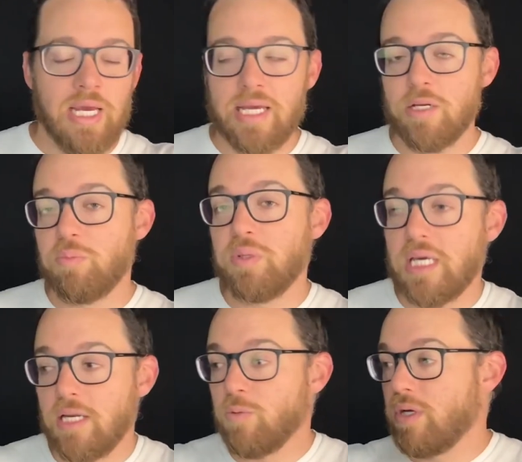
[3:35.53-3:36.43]
end up
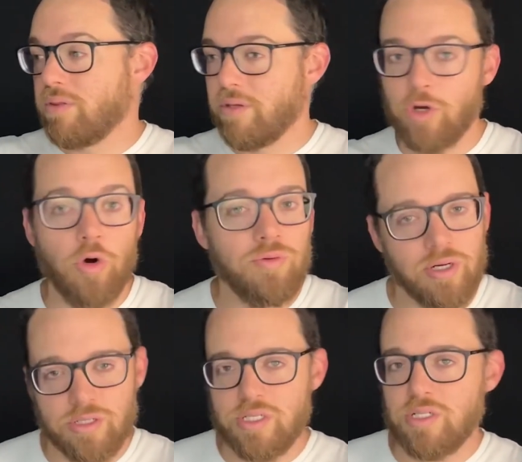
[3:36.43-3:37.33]
getting with a covert
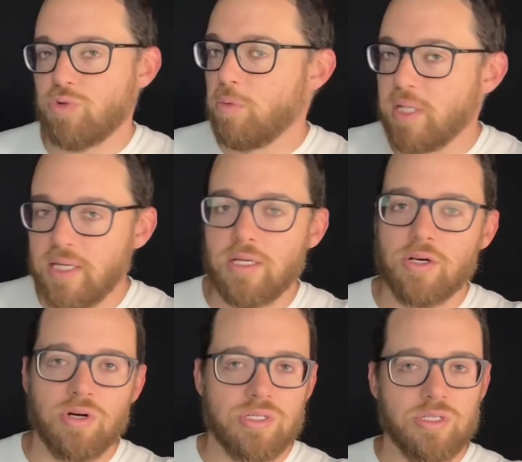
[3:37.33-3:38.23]
narcissist or a malignant
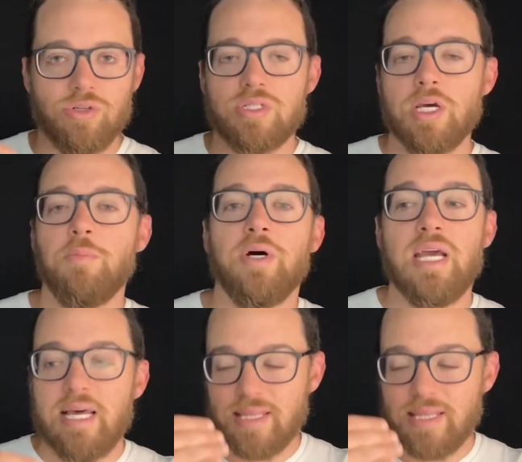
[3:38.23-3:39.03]
narcissist or someone